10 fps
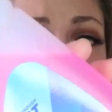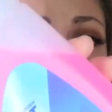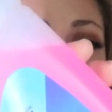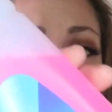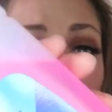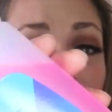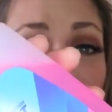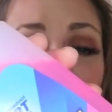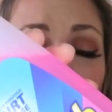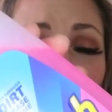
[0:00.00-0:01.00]
just use
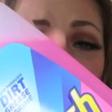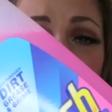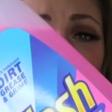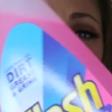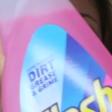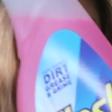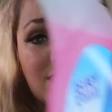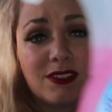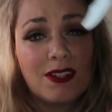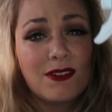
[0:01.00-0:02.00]
everywhere around the
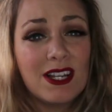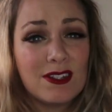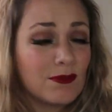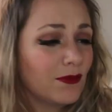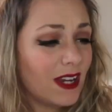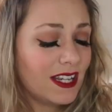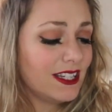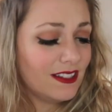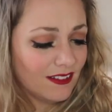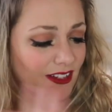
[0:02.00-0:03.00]
house, so it's
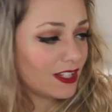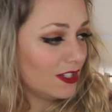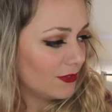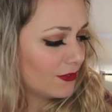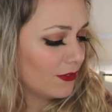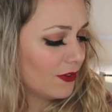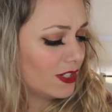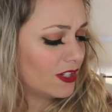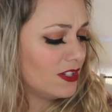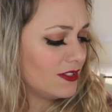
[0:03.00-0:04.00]
really like useful.
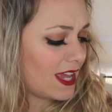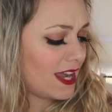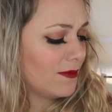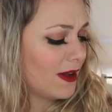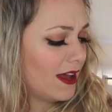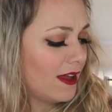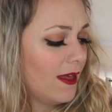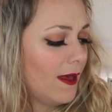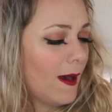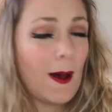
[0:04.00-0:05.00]
You can use it anywhere.
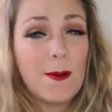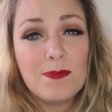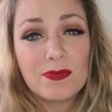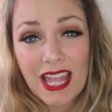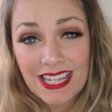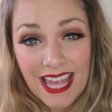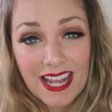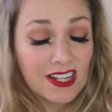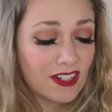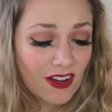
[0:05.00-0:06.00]

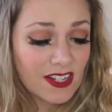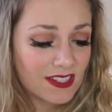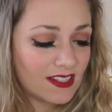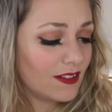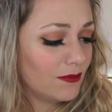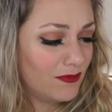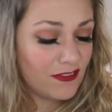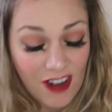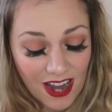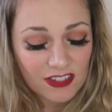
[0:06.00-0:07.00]
Again, a nice
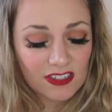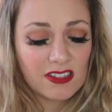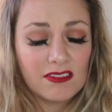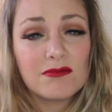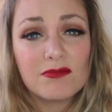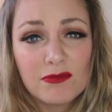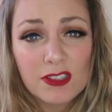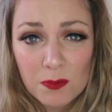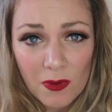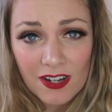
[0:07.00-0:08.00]
fresh
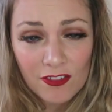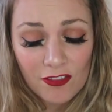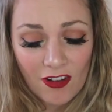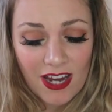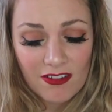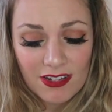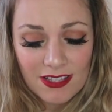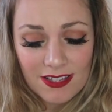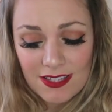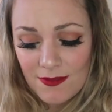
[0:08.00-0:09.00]
spring
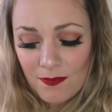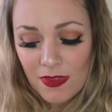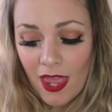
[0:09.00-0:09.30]
fragrance.